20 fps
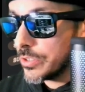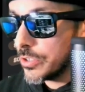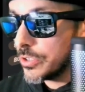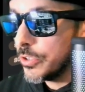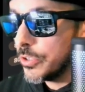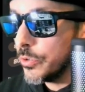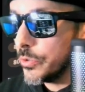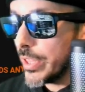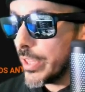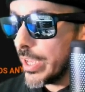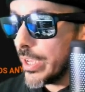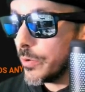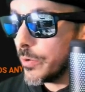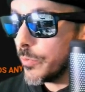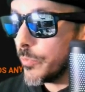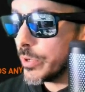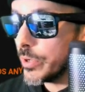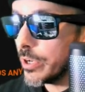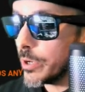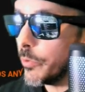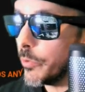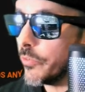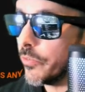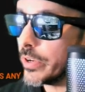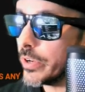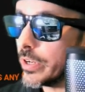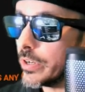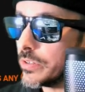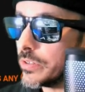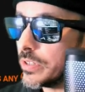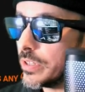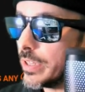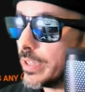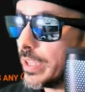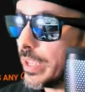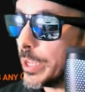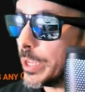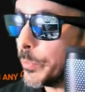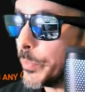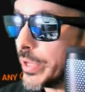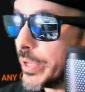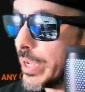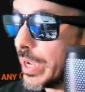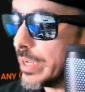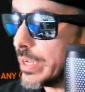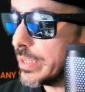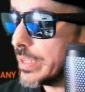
to do that, we come over here to the API